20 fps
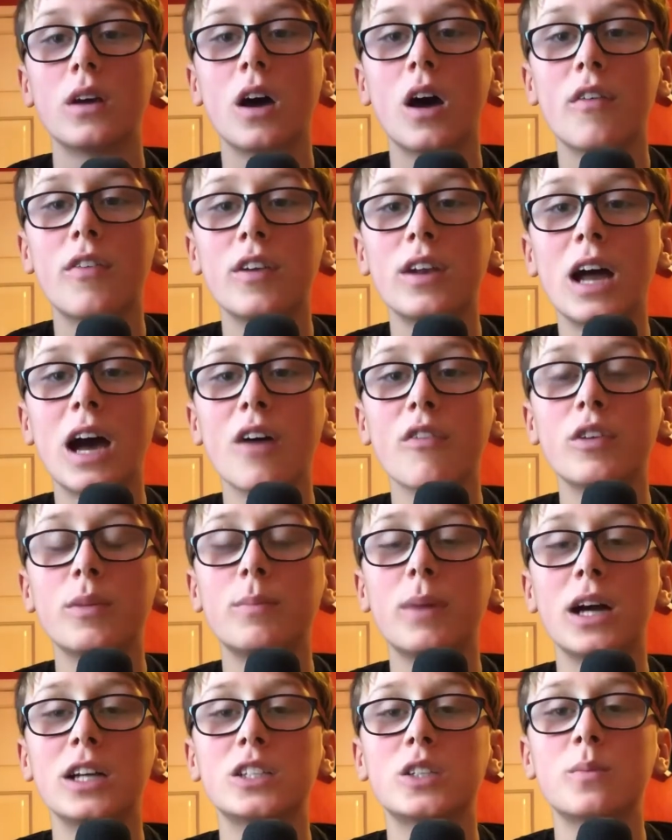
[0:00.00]
I think Alfie
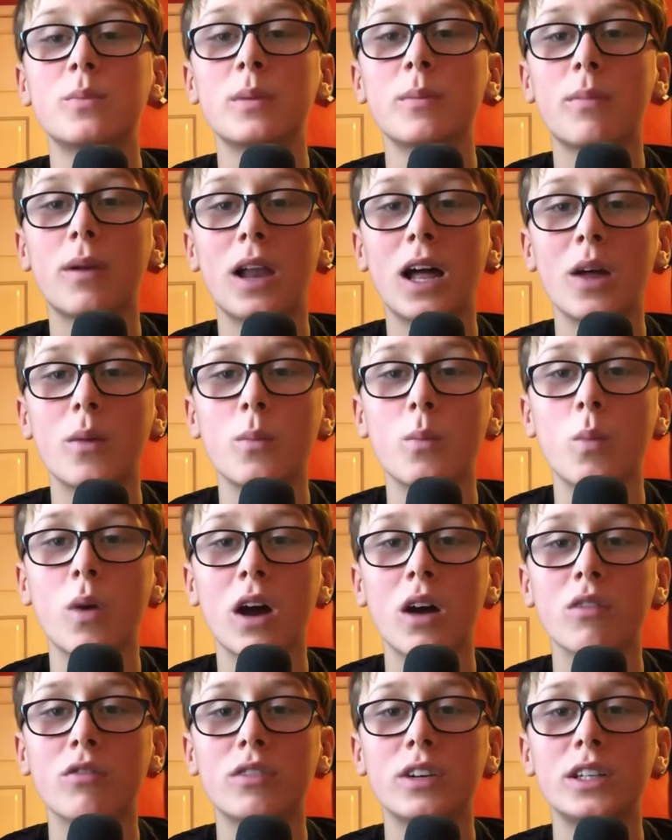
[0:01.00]
Bates has been playing
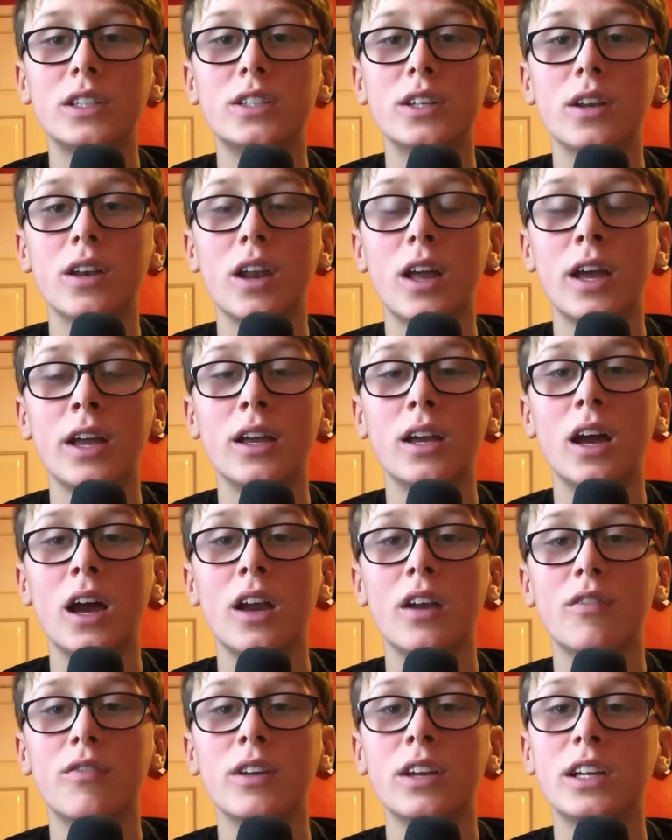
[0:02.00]
well recently
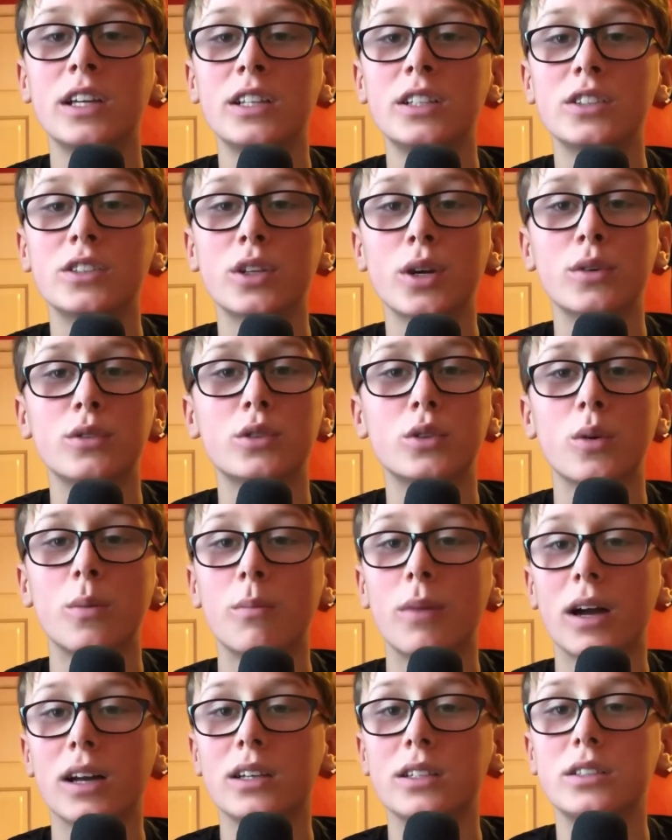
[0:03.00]
and I think he deserves to come
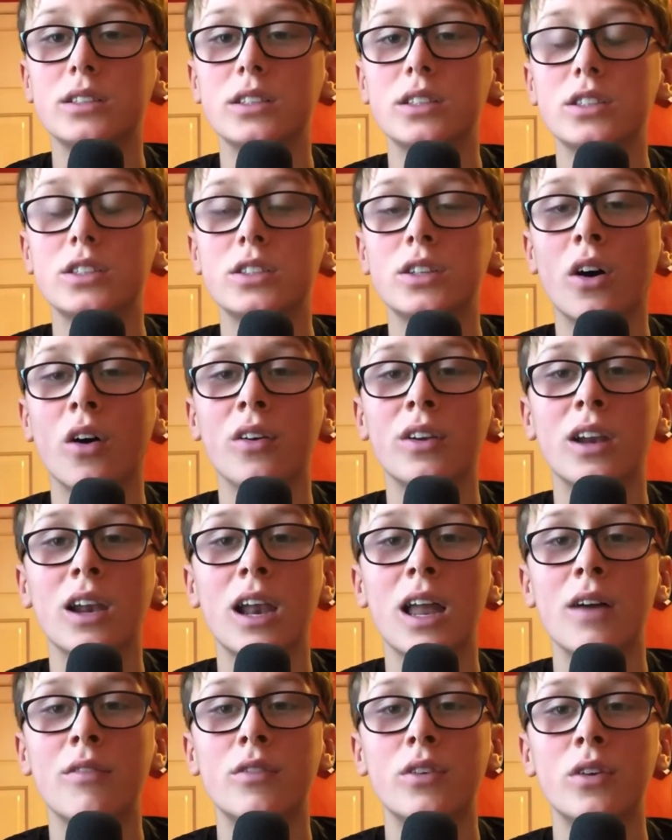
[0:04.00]
back into the starting
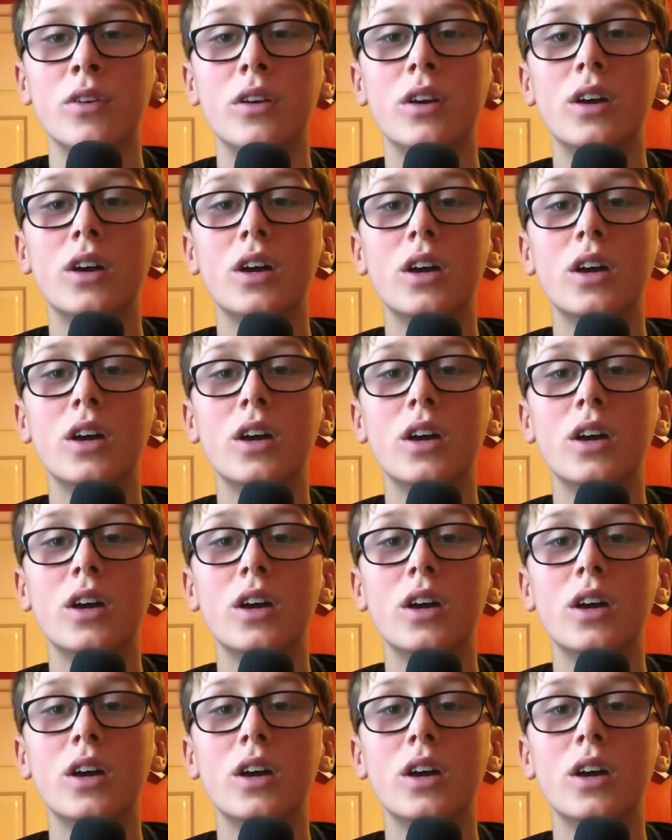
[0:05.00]
11.